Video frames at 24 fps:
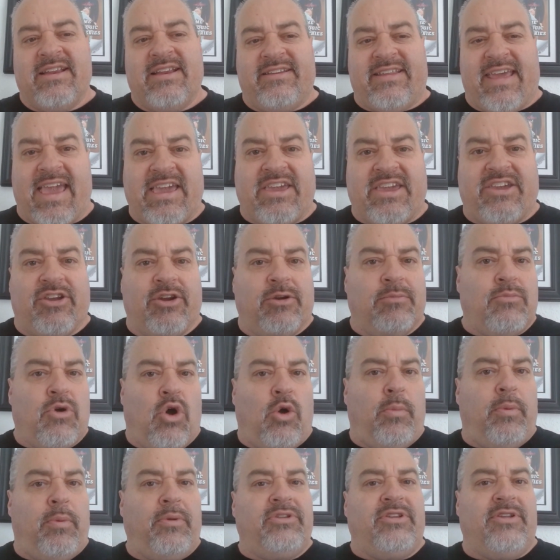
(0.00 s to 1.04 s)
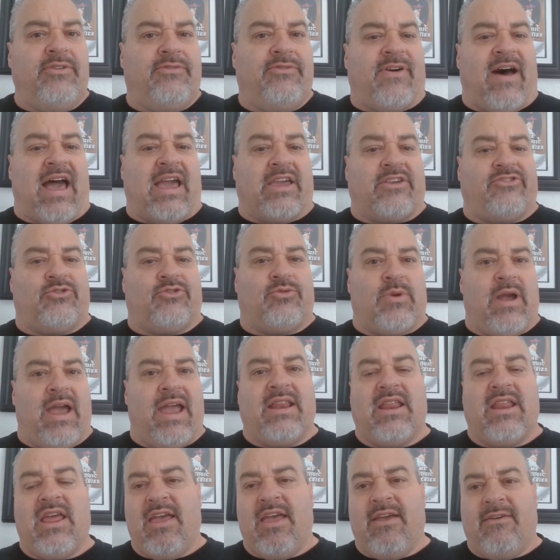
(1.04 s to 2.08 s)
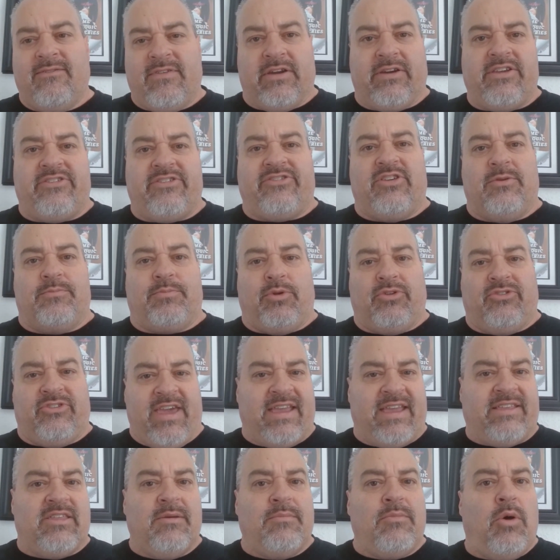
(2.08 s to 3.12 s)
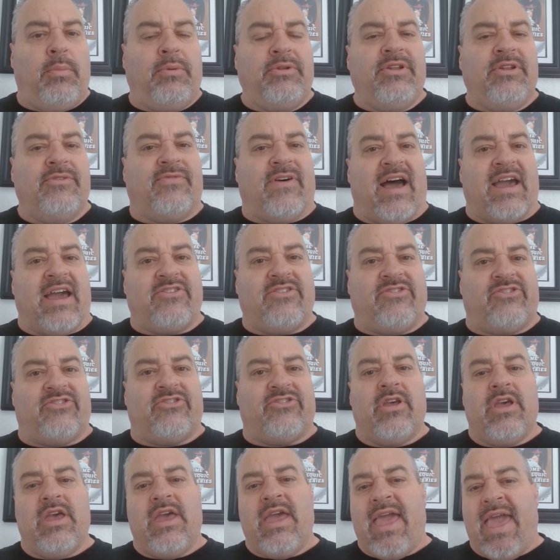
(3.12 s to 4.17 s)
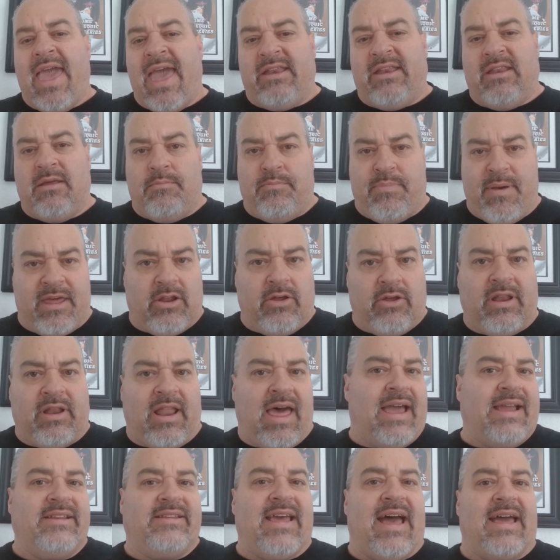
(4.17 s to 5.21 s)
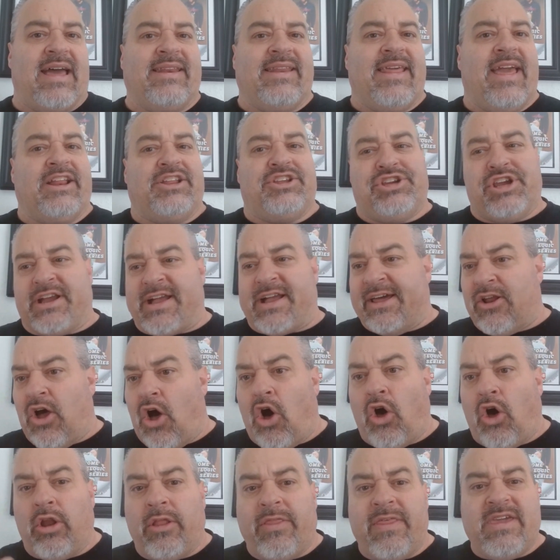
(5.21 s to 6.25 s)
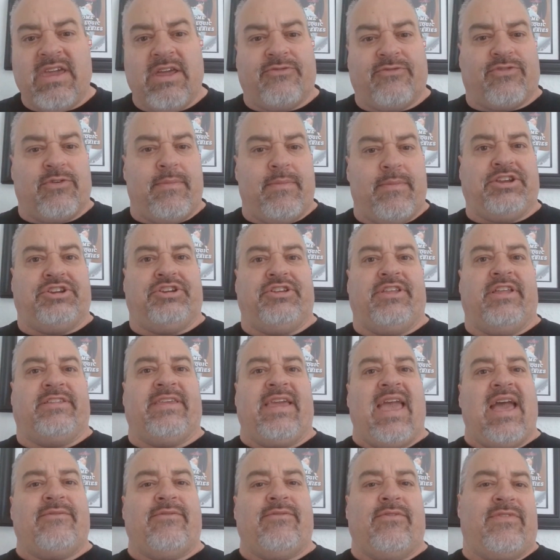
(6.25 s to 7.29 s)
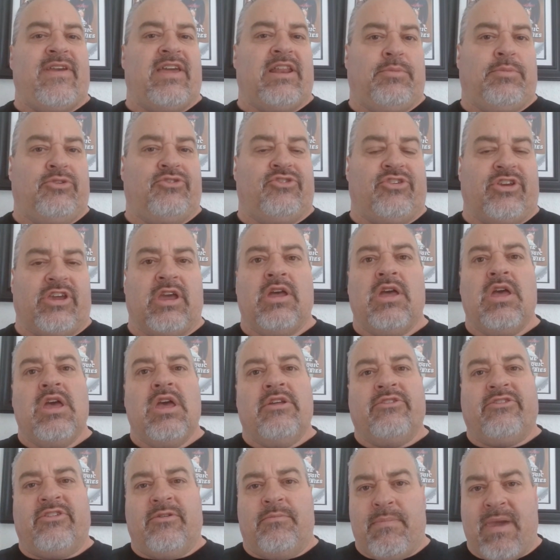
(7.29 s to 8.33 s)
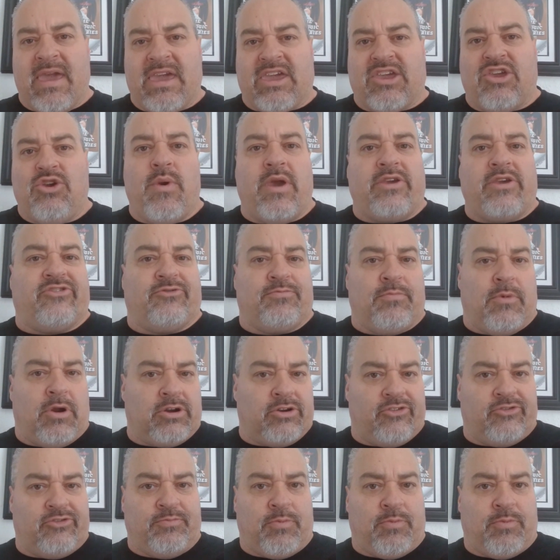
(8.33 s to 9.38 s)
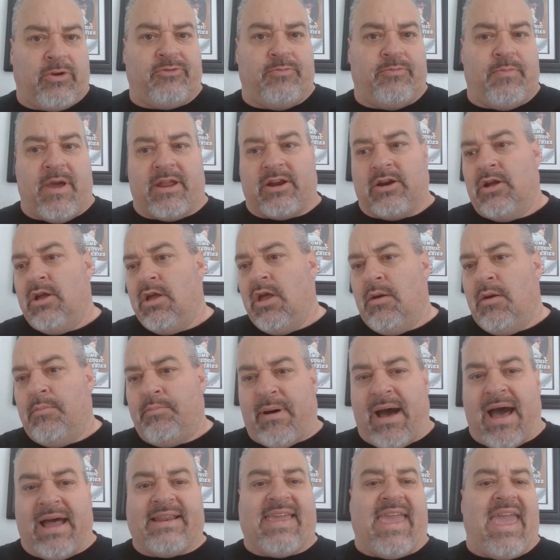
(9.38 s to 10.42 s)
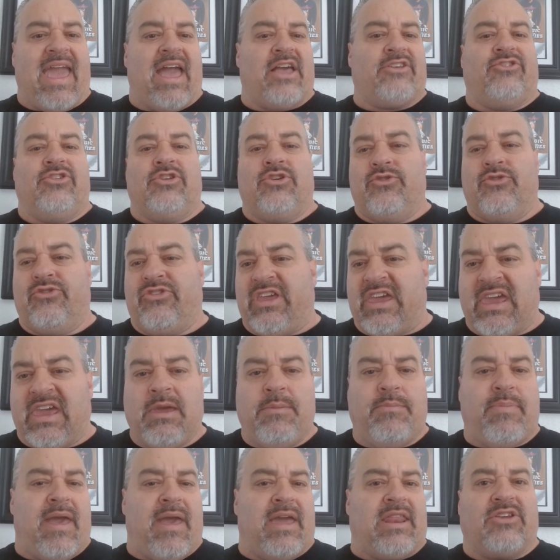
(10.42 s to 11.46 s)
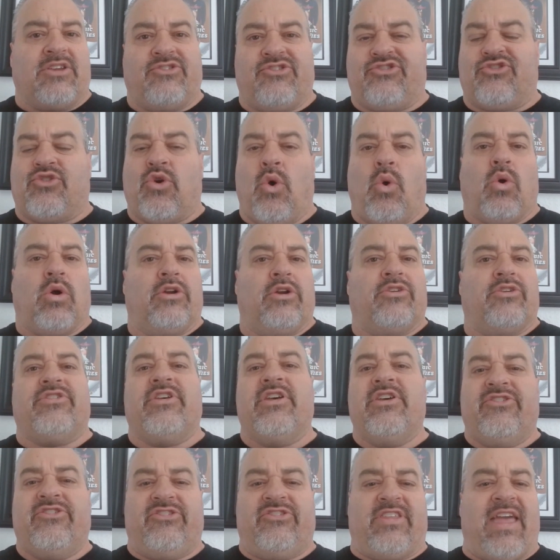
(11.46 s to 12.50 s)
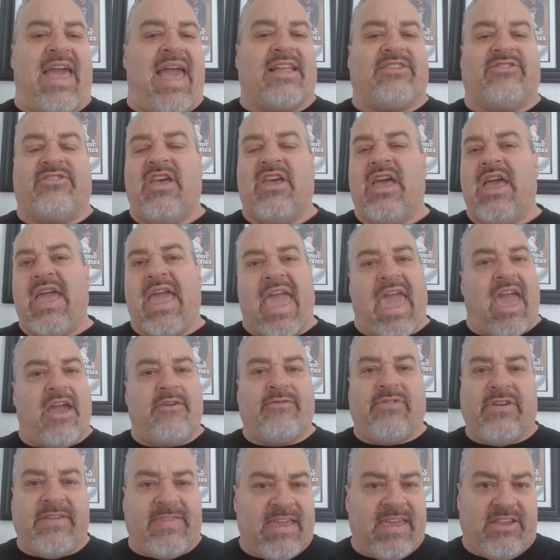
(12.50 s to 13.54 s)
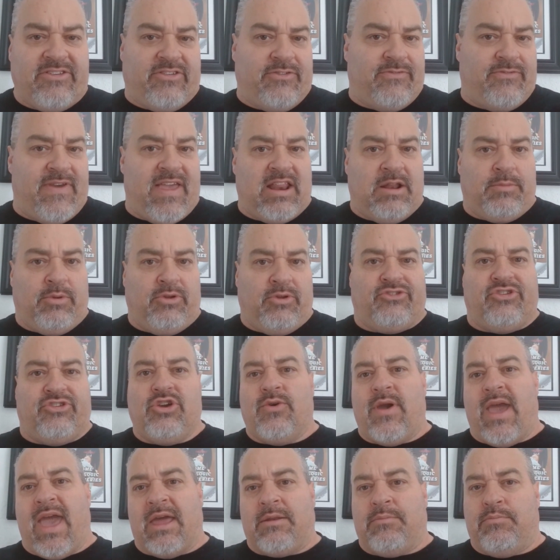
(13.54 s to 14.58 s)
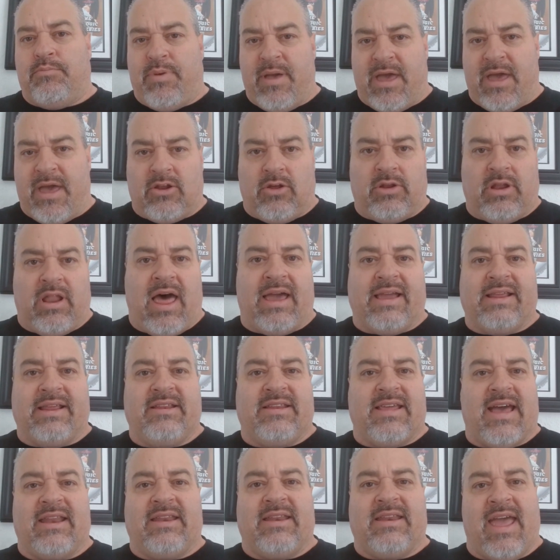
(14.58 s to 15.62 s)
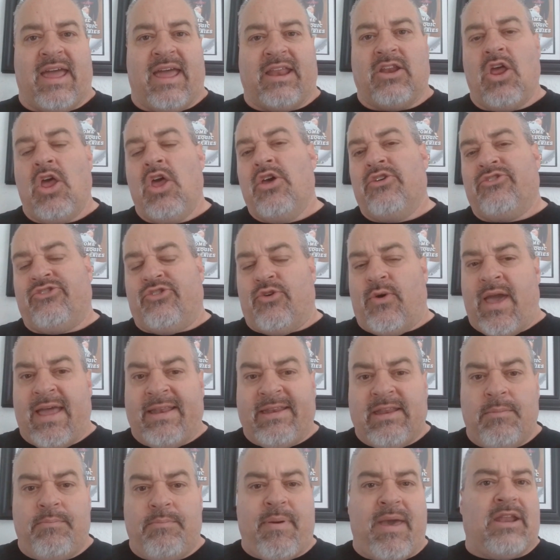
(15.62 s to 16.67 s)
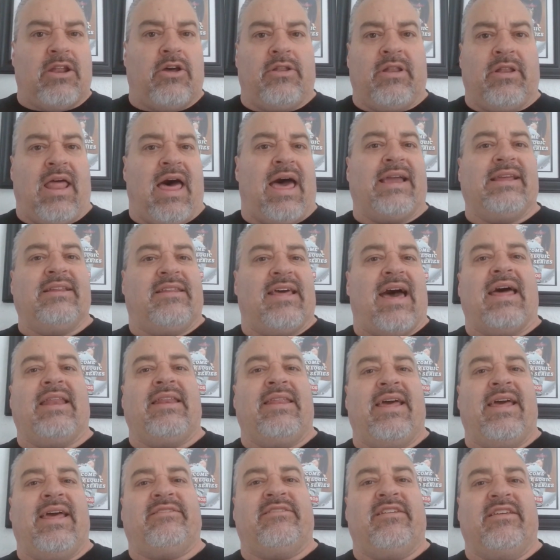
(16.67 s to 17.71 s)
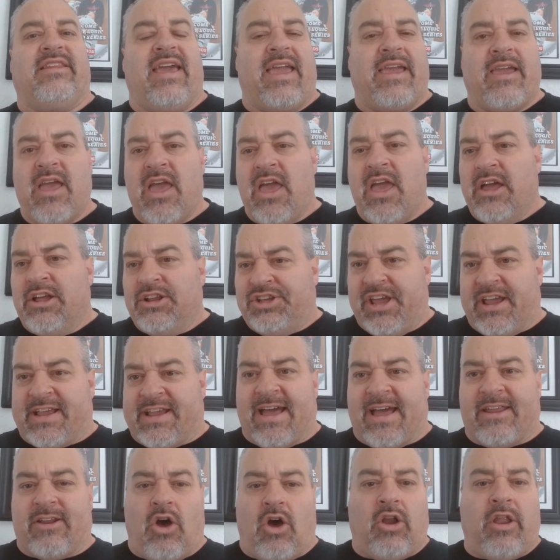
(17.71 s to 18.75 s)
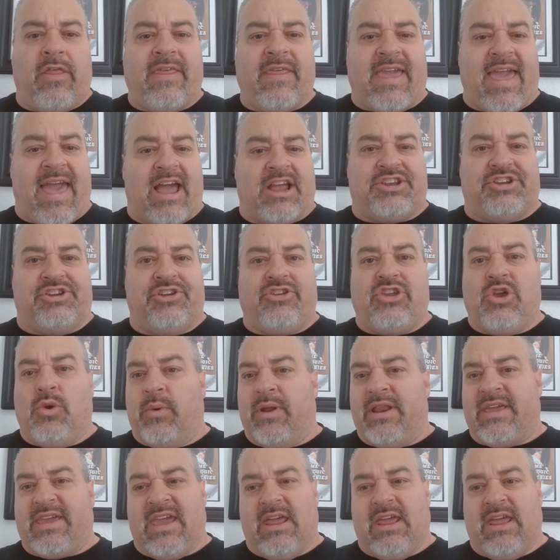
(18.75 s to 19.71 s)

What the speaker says: Take your mobile device, right? Very simple. Take the mobile device, head to BetOnline.net, check out all of the information that they have available to you to make you a smarter sports bettor. Podcast news, e-betting, scores, stats, everything is available to you at BetOnline.net. So head to betonline.net today. Check out all of the action. You want to